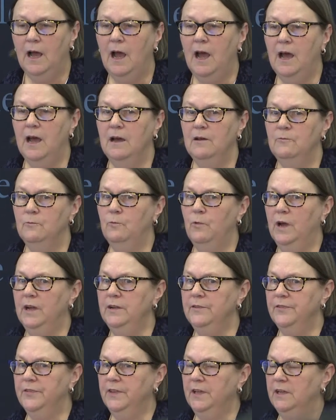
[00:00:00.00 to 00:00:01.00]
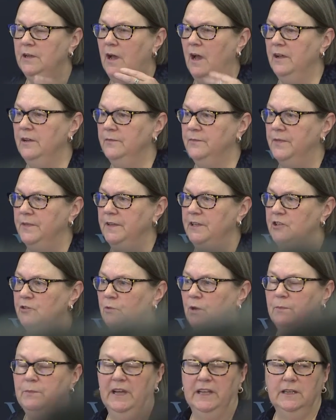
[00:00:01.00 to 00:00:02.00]
Uh, one thing I think
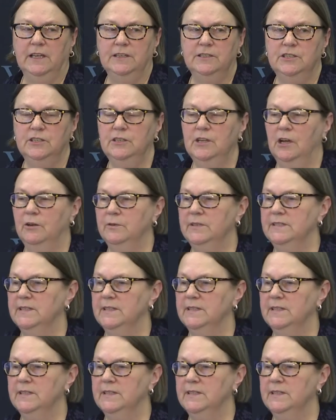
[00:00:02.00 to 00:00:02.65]
you all might like to know